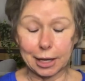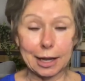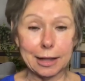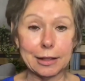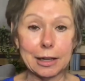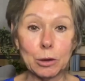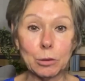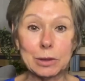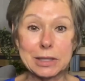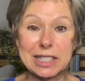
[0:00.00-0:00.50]

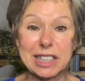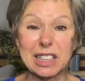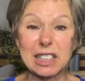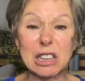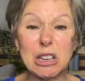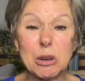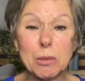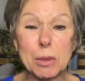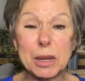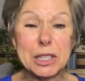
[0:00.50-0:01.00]
Yeah, there was a
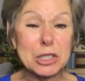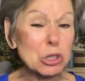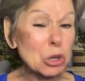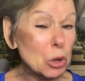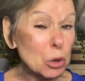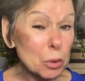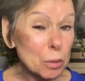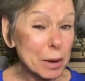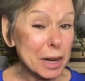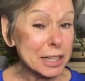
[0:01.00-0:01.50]
little bit
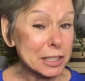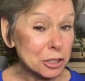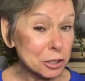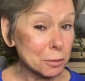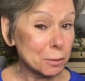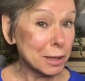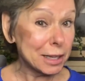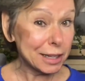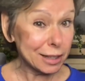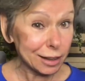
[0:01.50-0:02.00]
too much
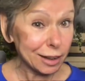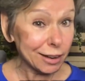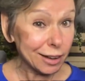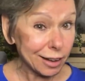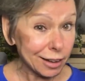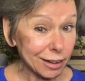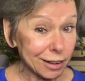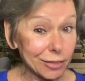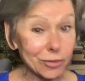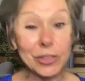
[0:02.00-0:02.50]
of me to
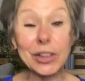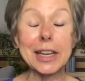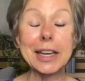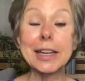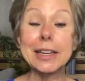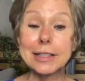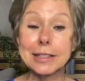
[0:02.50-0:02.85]
love.